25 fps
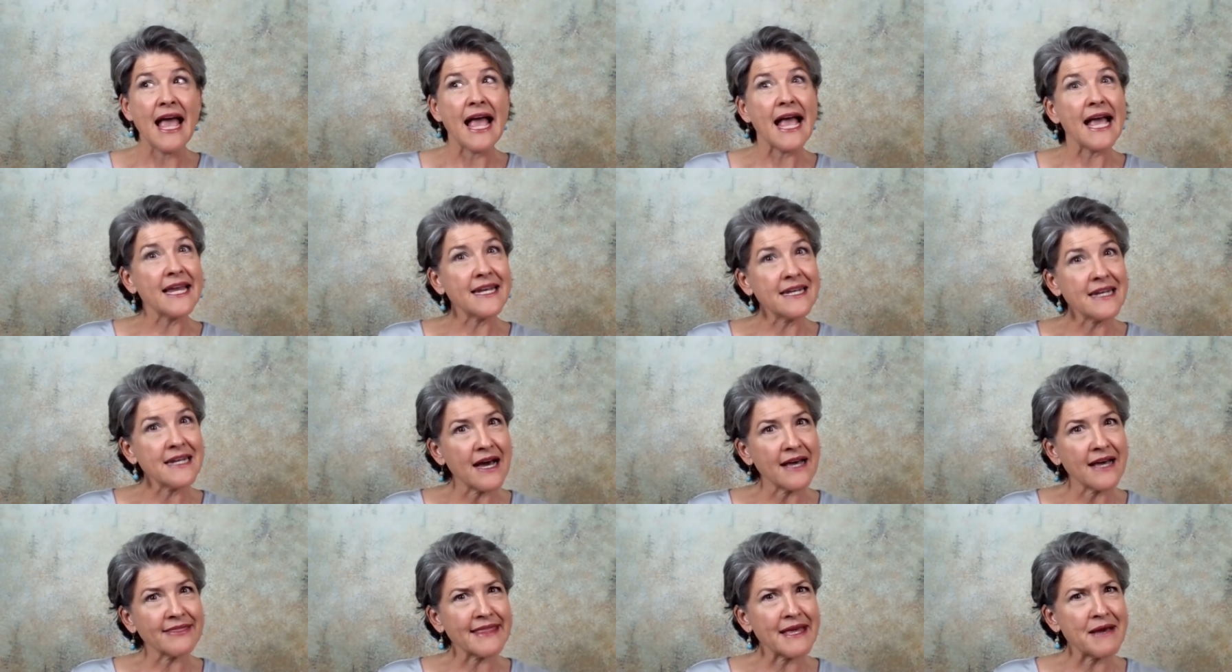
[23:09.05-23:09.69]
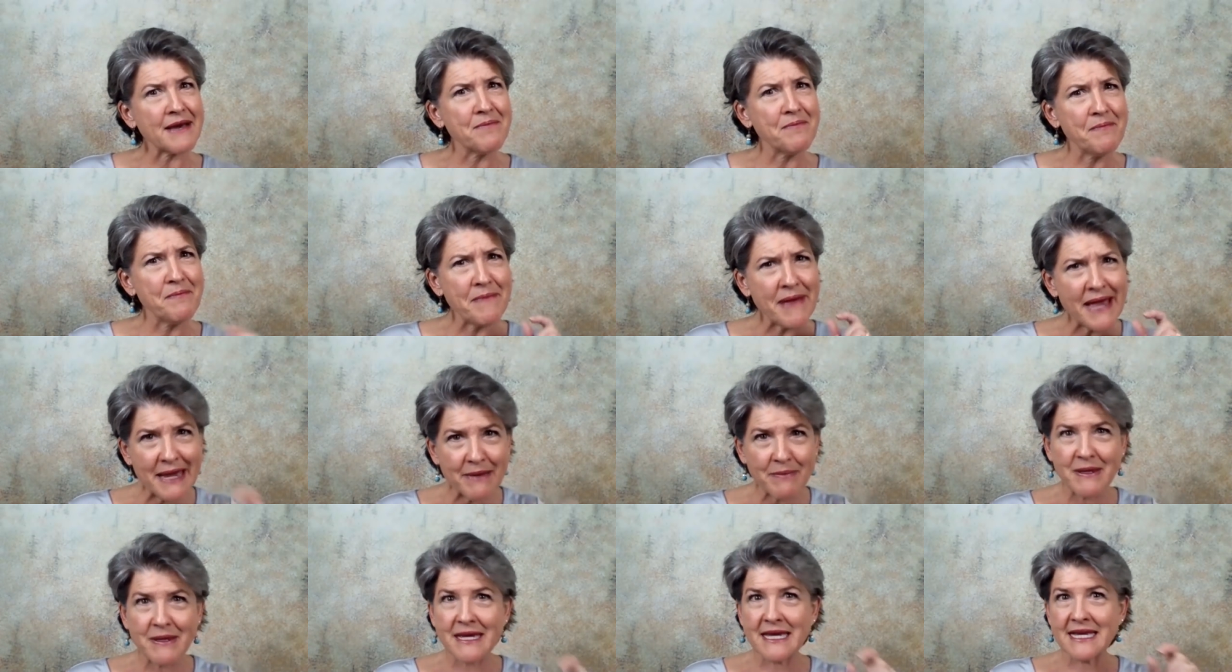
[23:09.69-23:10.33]
and not that
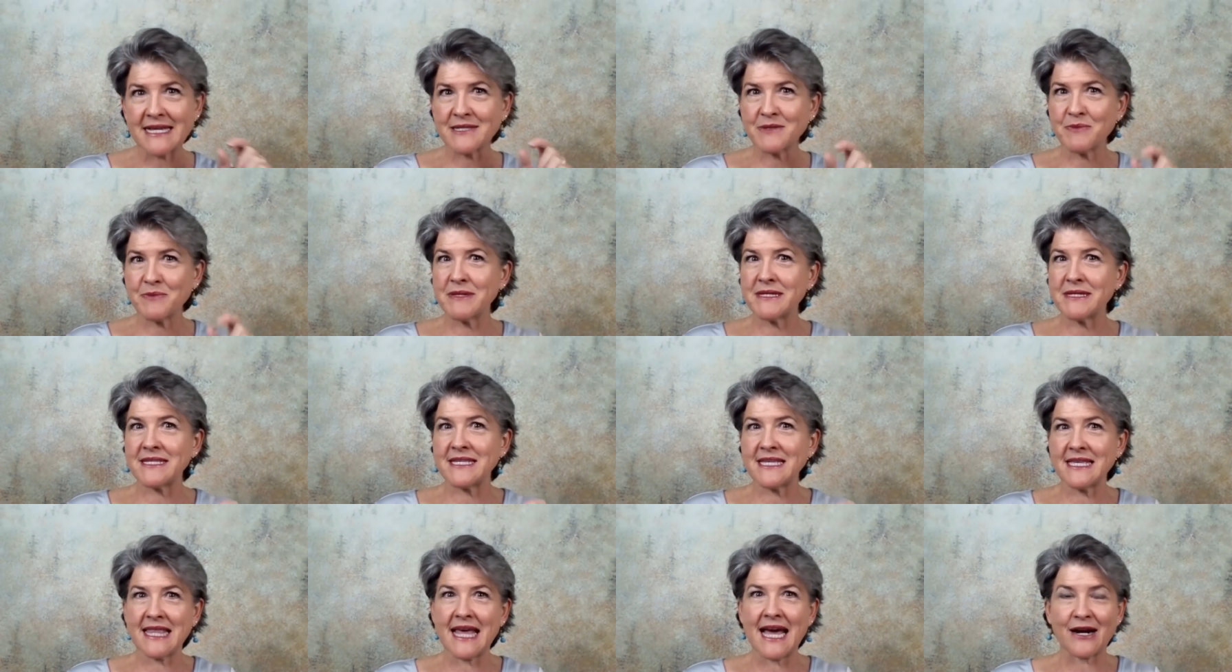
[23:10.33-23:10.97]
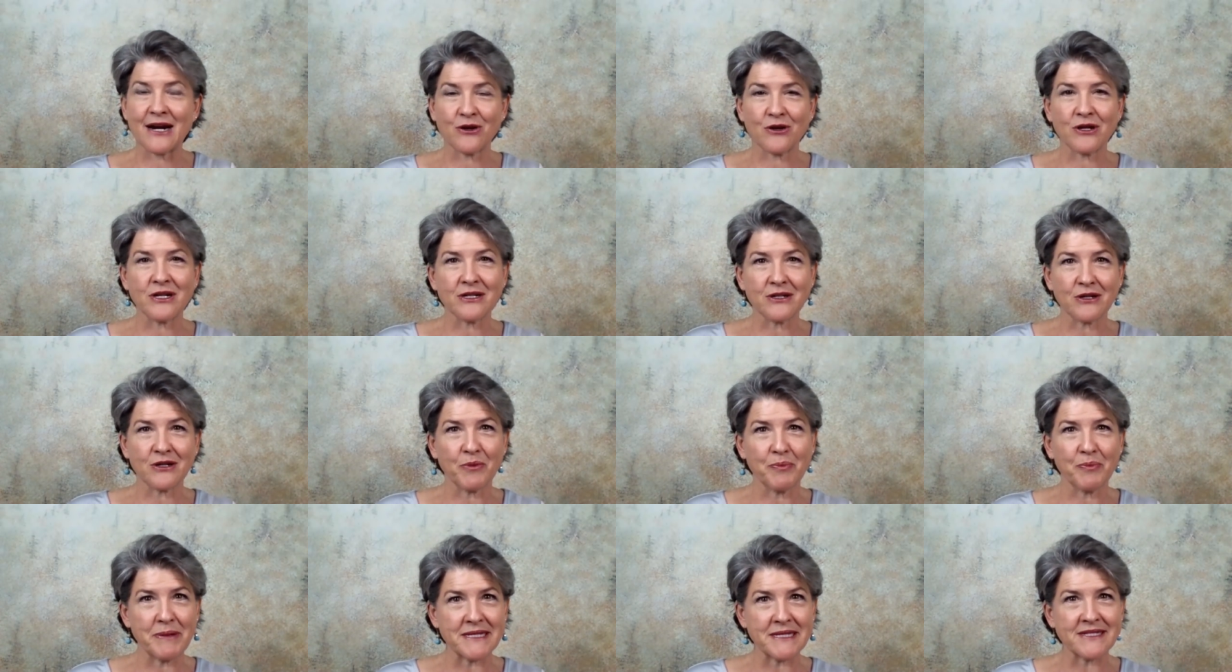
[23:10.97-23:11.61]
maybe he's missing that
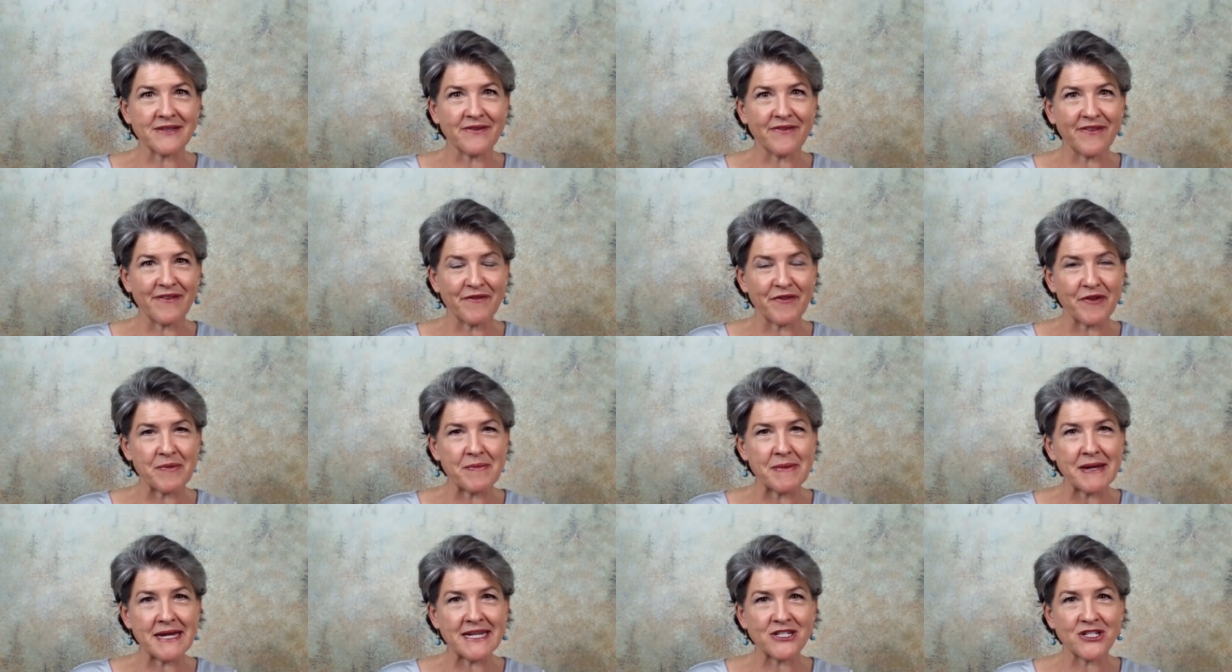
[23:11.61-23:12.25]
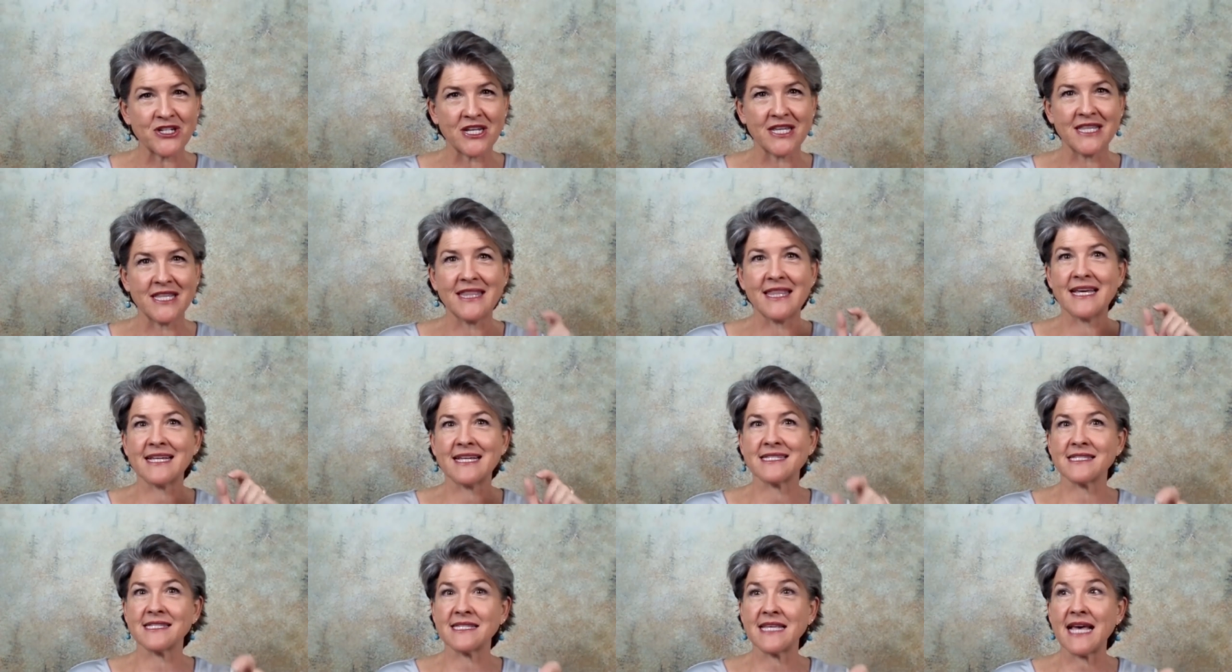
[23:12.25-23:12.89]
critical piece of information
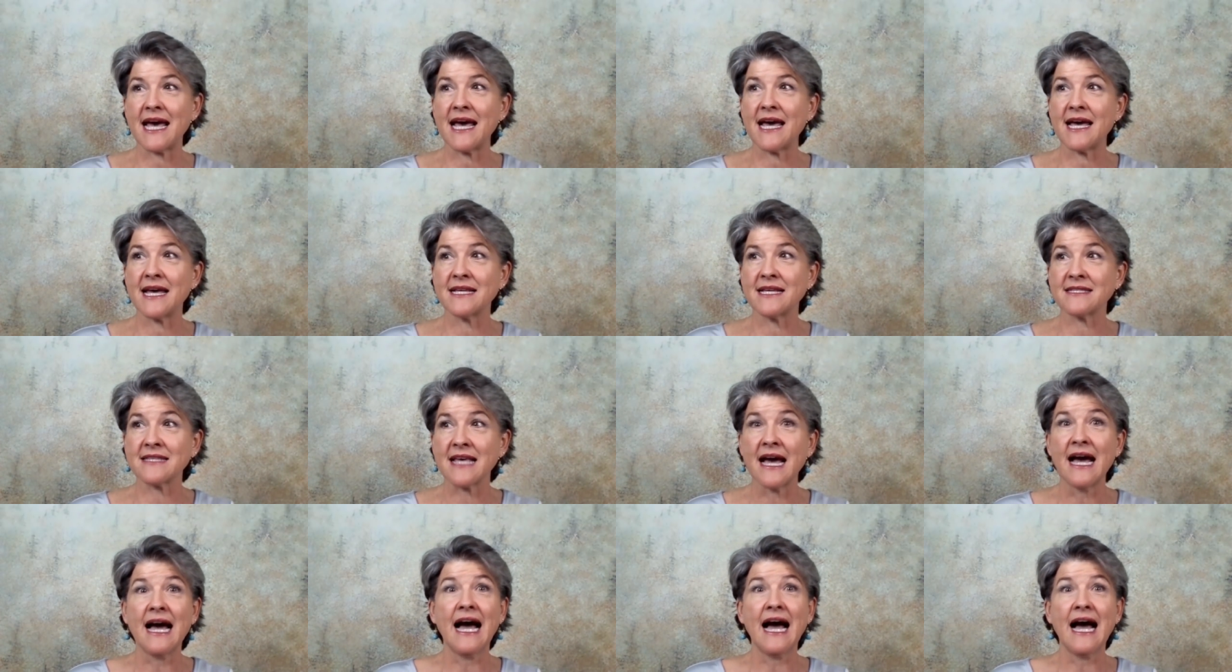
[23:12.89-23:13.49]
that says